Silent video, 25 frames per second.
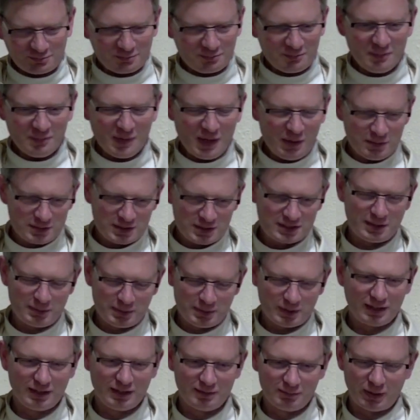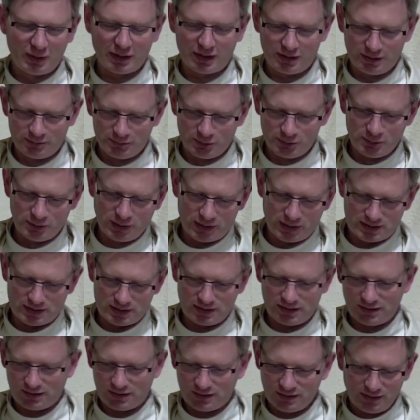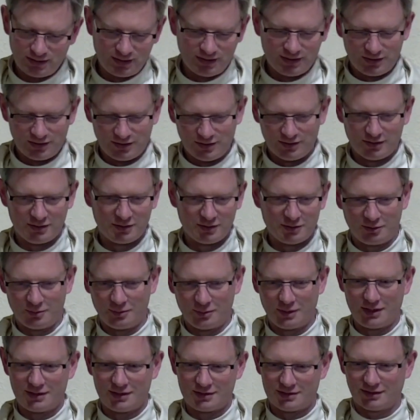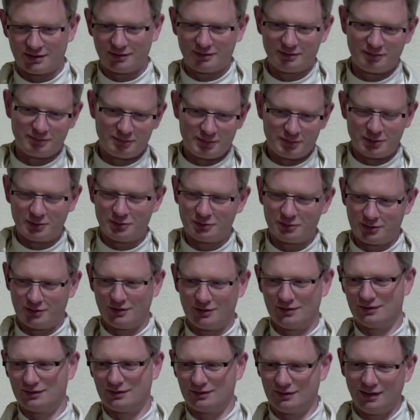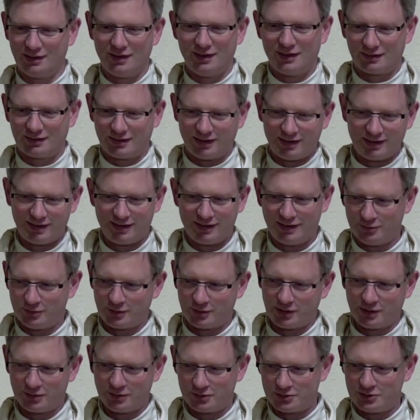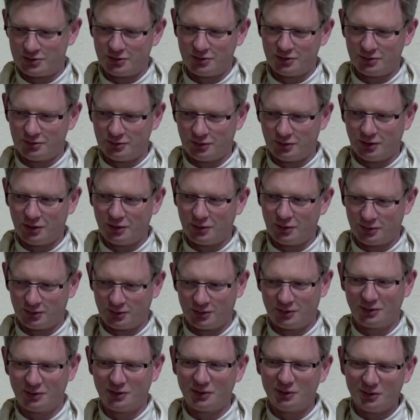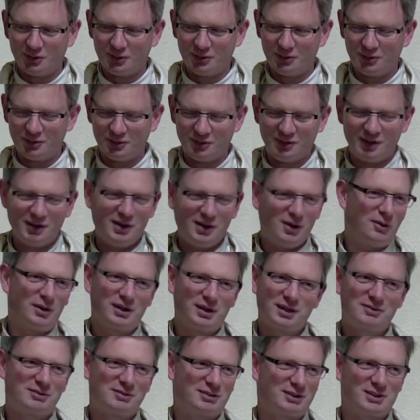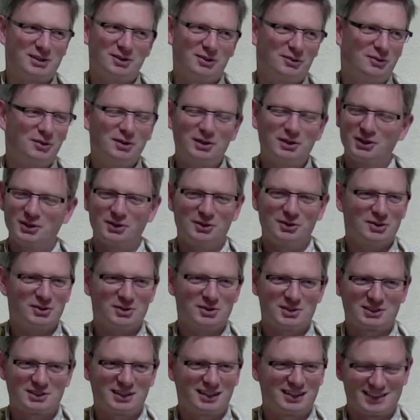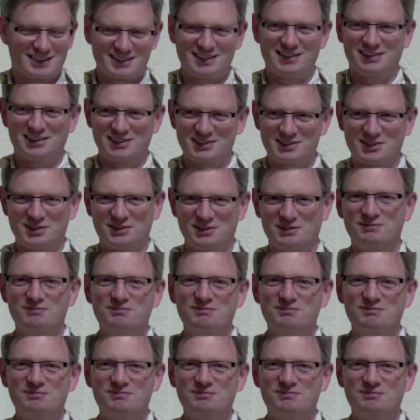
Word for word: it was a typical Michael Bublé song you know, you're amazing, beautiful, can't live without you, oh, oh, oh whatever, you know, one of those kind of songs, you know.